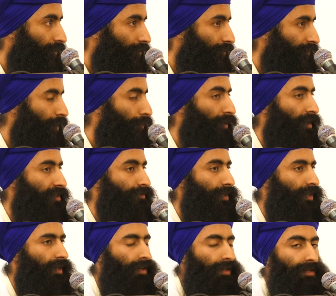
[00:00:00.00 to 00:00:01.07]
People ask me,
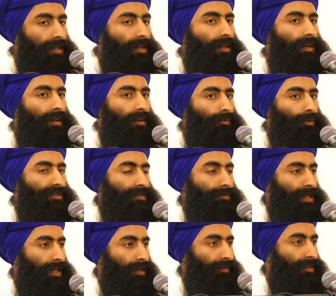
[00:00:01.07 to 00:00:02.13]
Gyaniji, what's the
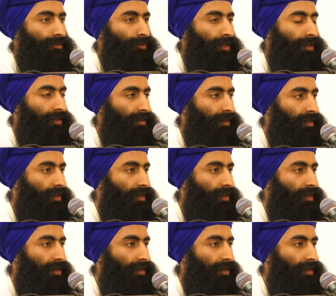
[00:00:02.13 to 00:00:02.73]
meaning of this word?